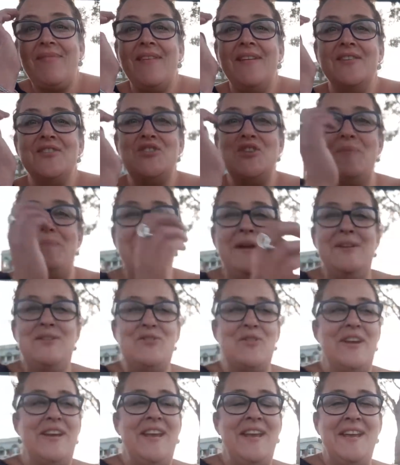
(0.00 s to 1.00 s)
I should be
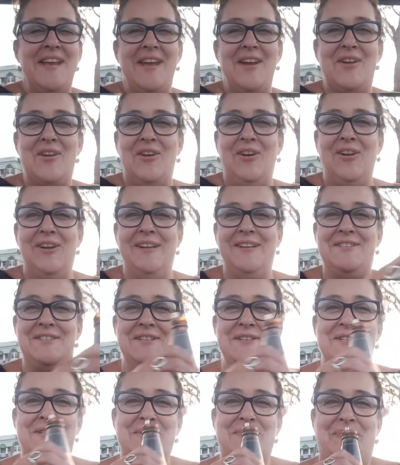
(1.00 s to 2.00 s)
drinking alcoholic
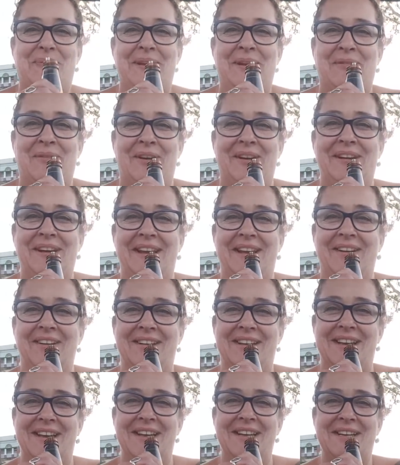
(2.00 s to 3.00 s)
ginger beer right now. I
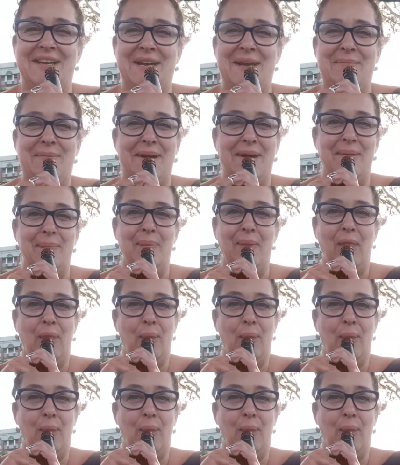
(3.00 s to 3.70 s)
can't keep up.